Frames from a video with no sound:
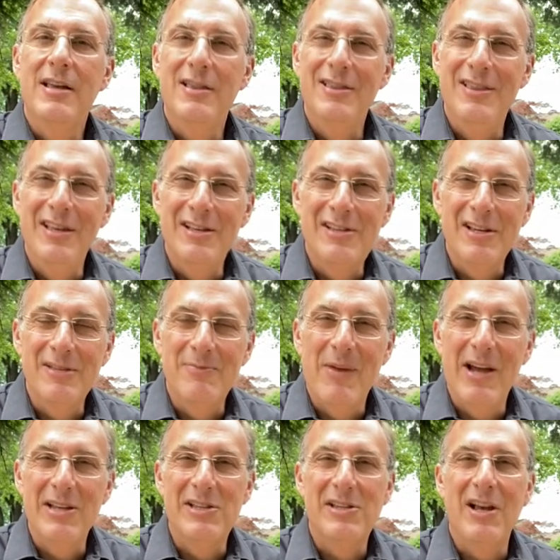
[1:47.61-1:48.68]
"This is
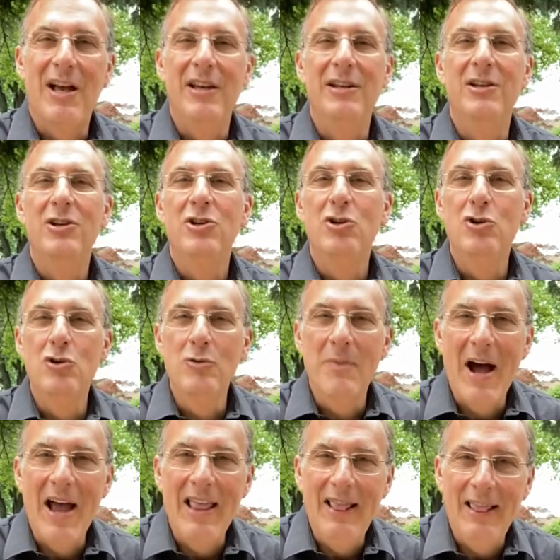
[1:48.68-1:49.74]
my Son, whom
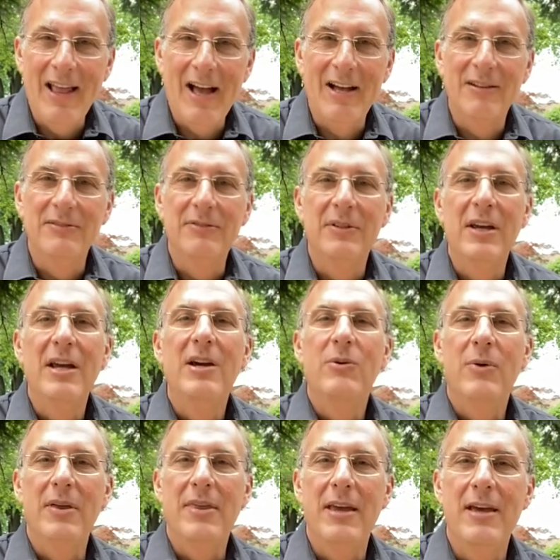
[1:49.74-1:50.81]
I love.
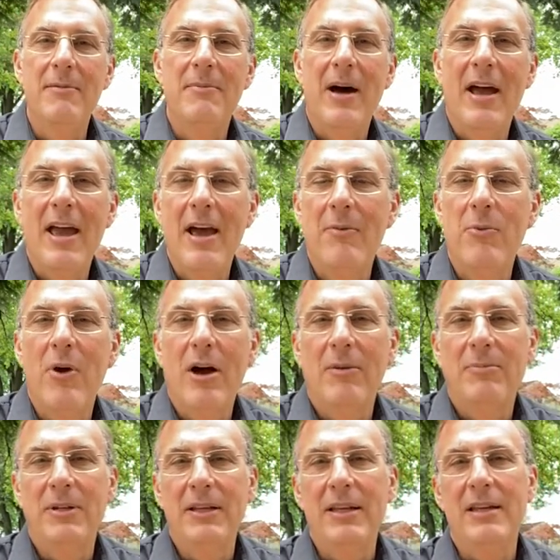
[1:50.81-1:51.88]
With him I am well
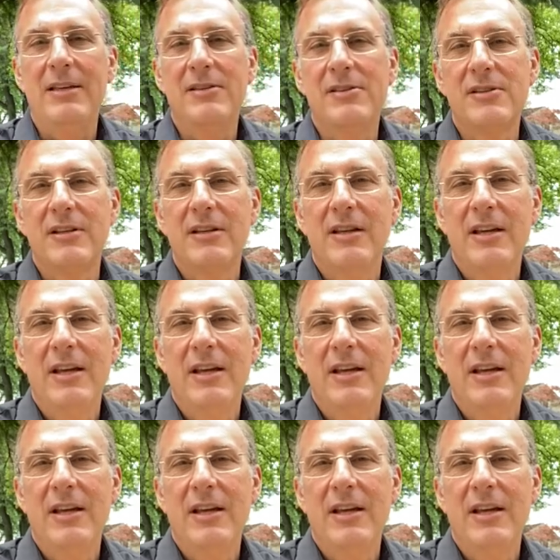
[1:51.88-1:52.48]
pleased."